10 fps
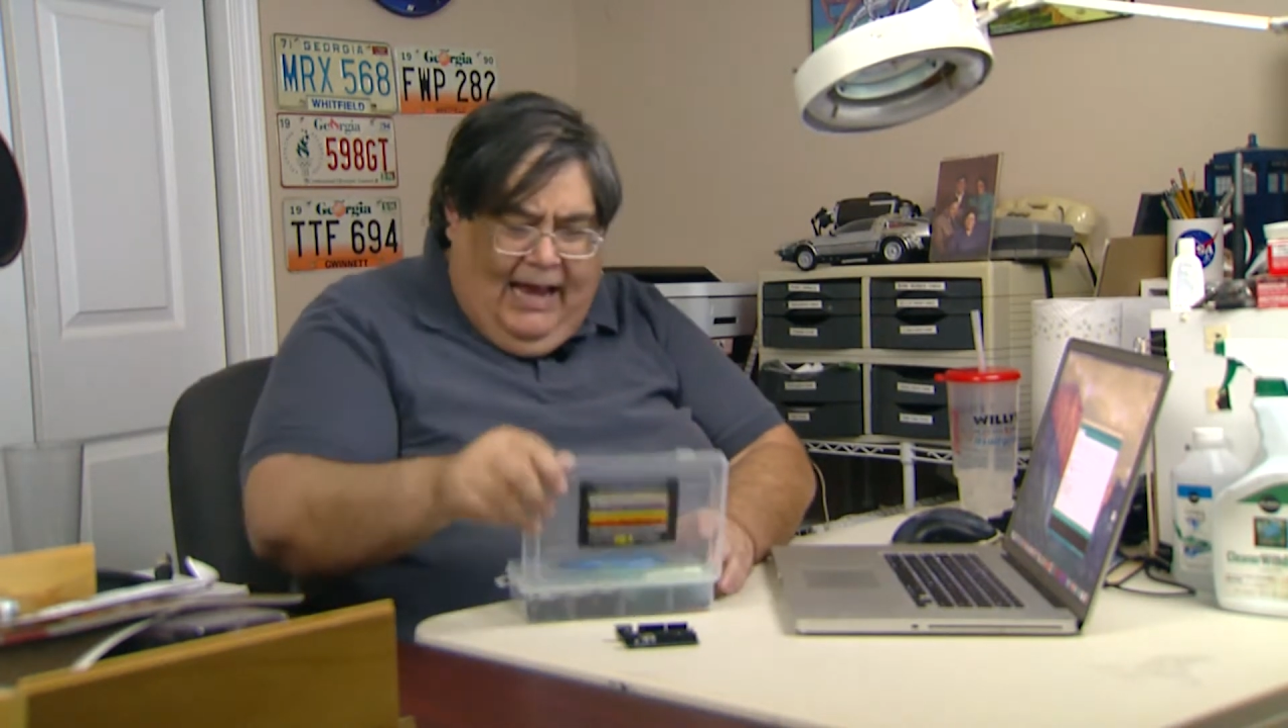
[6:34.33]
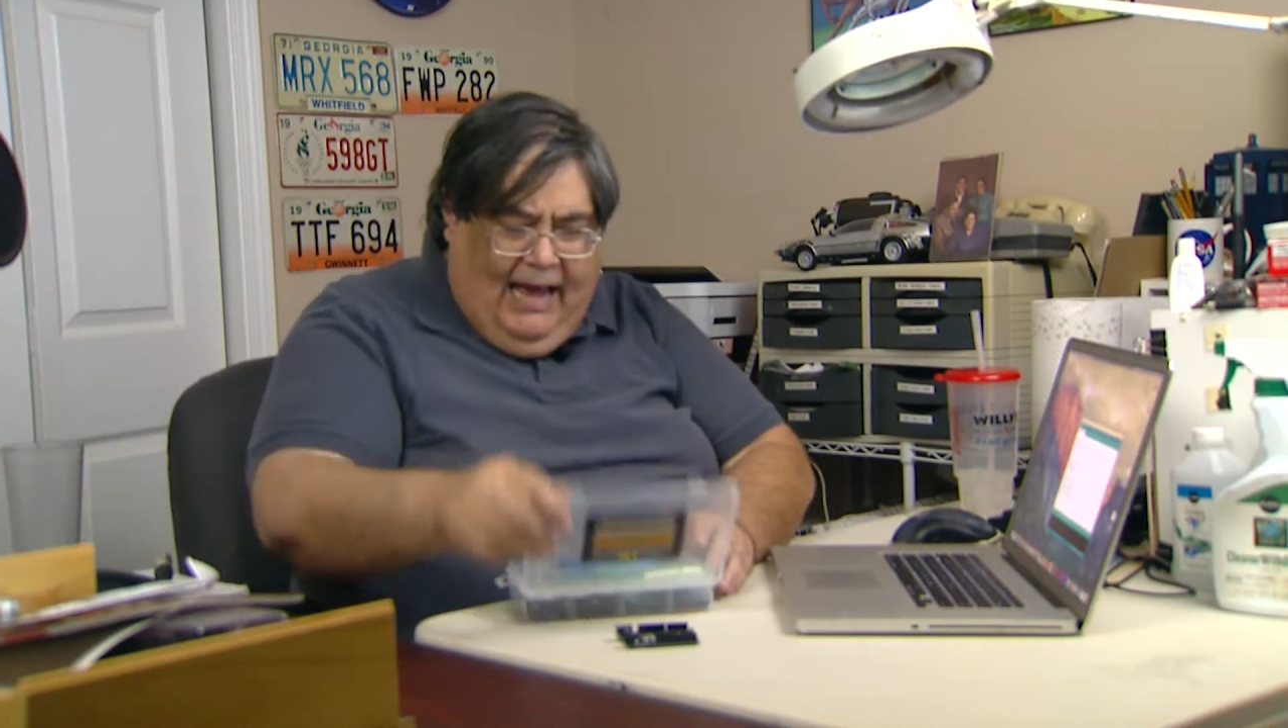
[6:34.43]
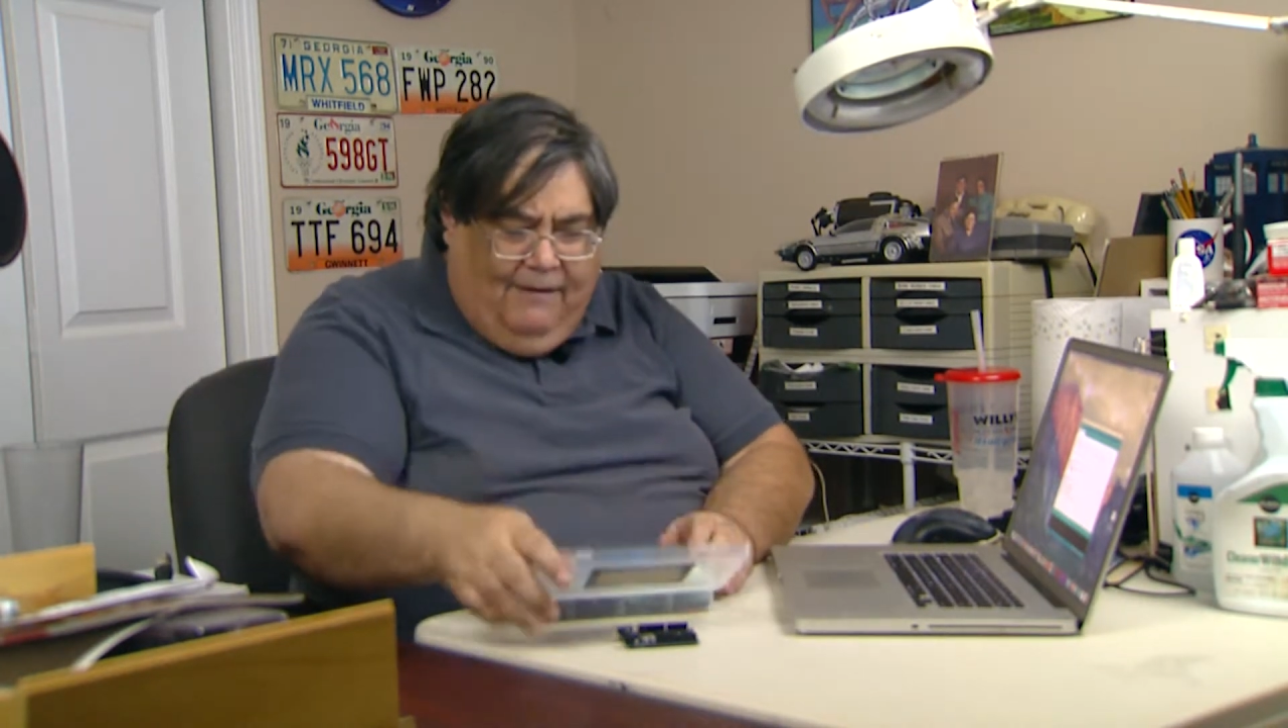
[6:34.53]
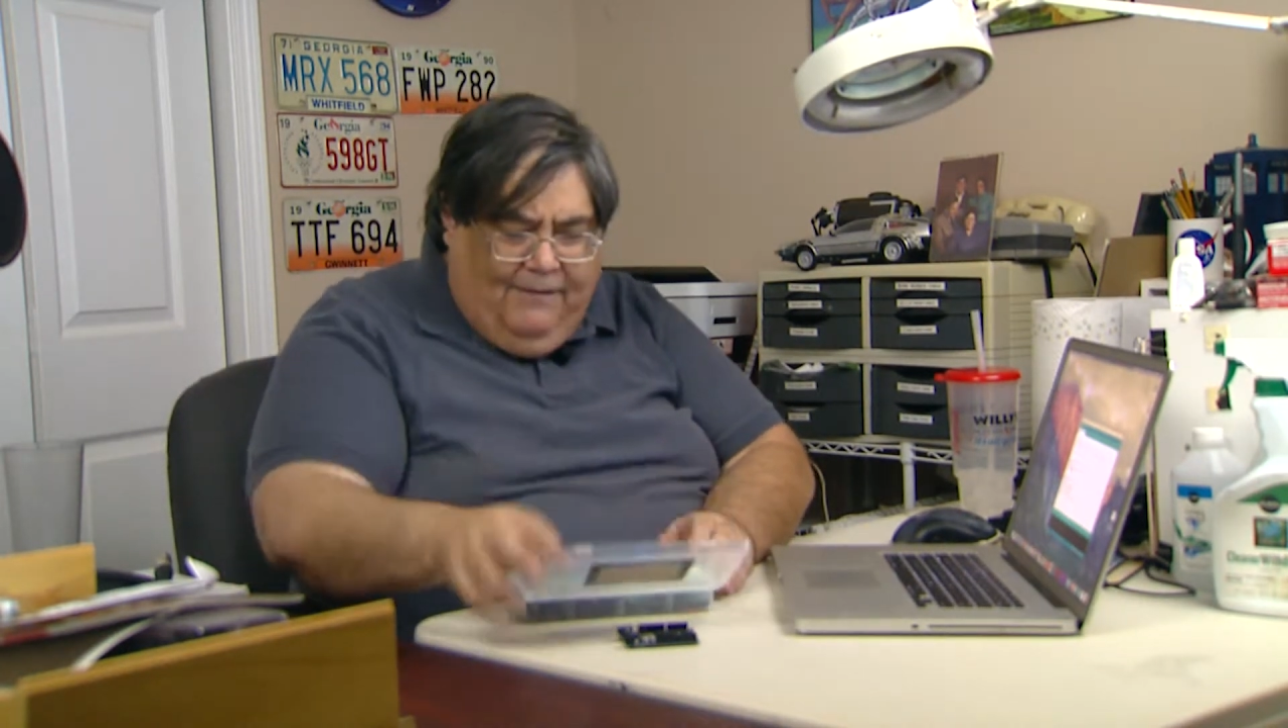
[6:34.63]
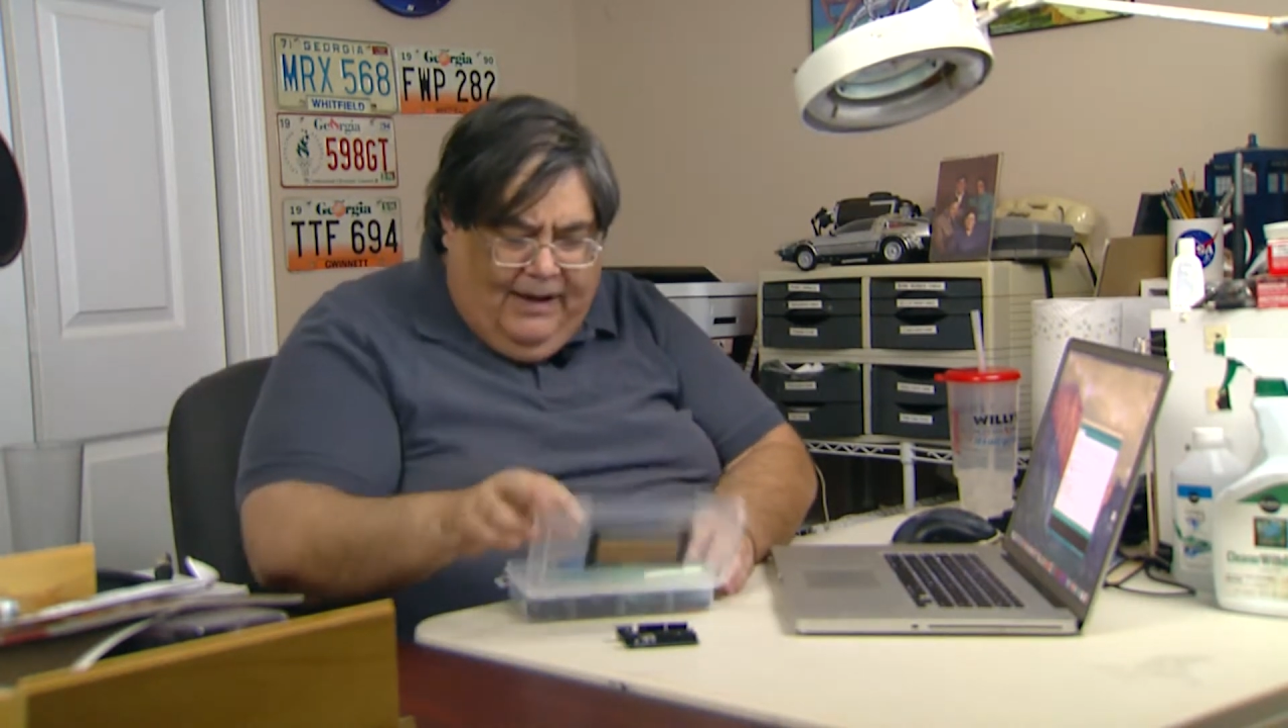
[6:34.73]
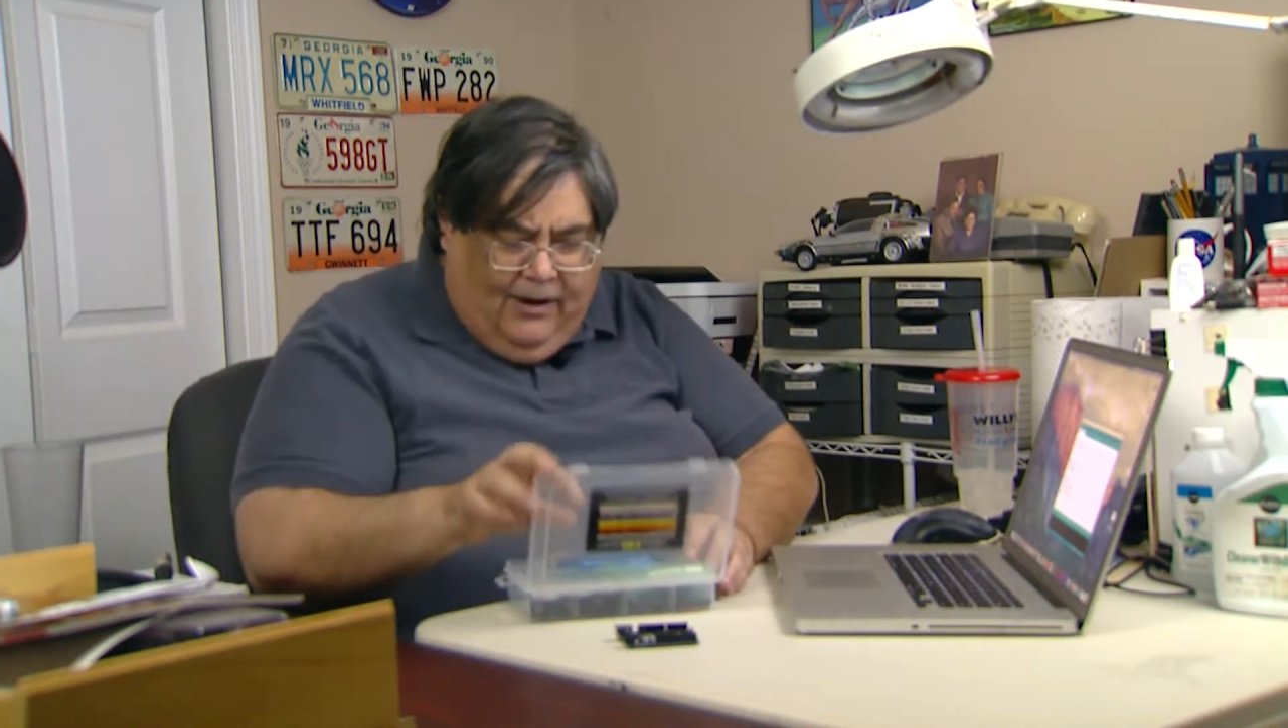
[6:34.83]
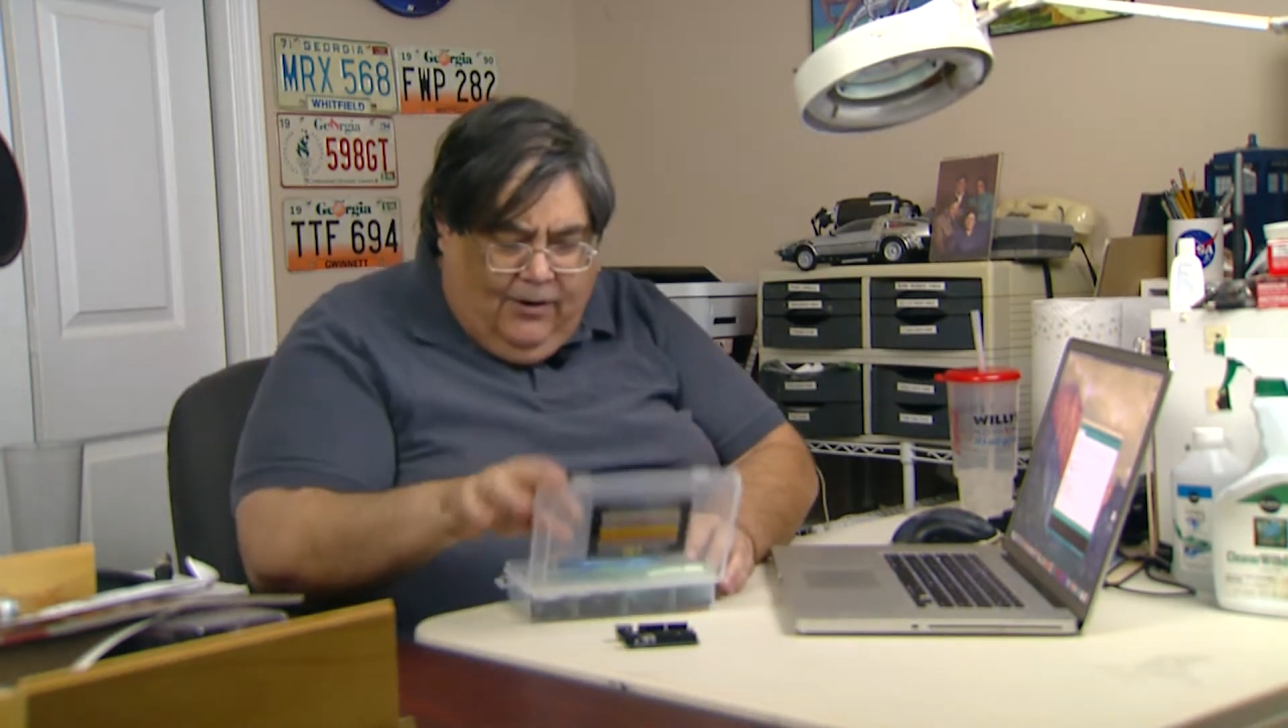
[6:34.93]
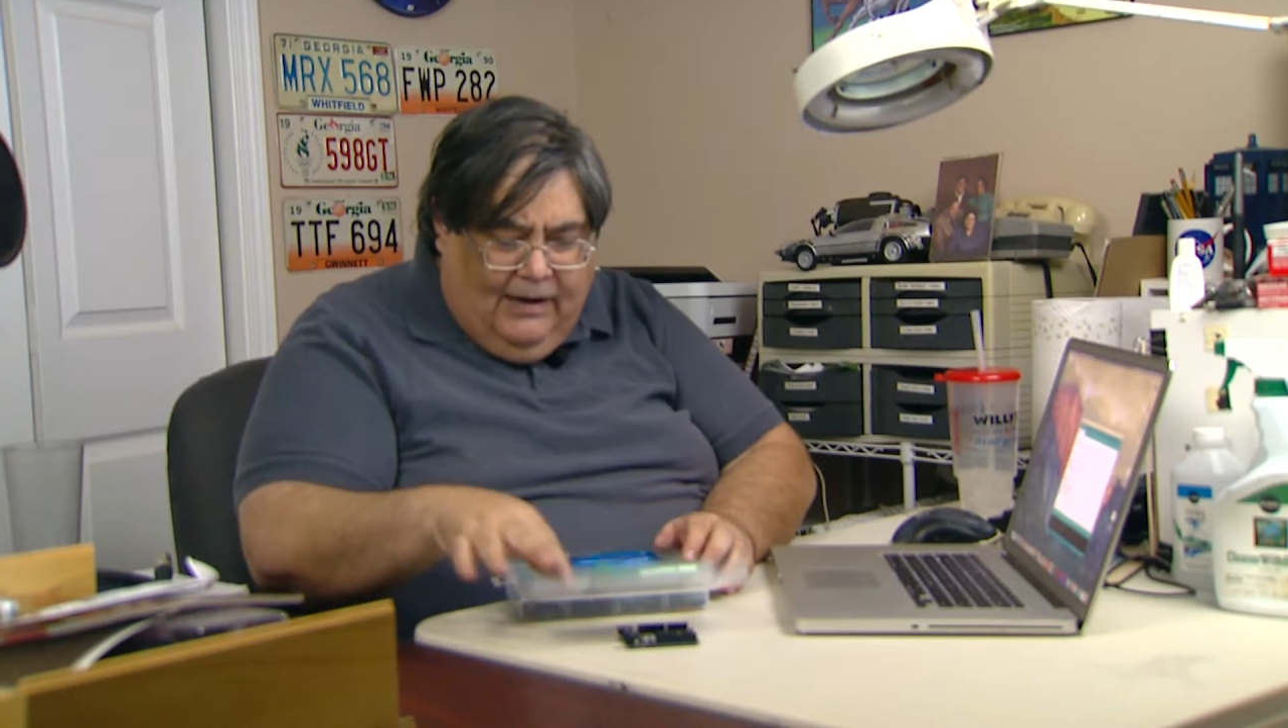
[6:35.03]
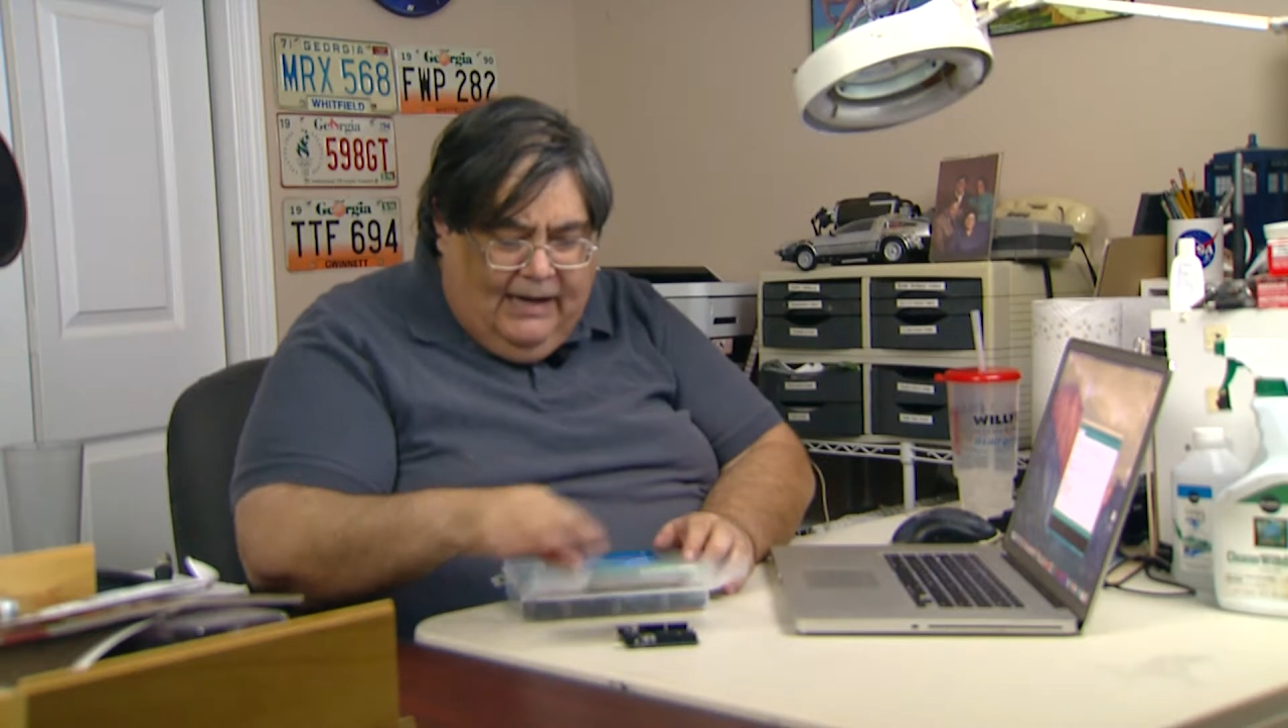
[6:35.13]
have here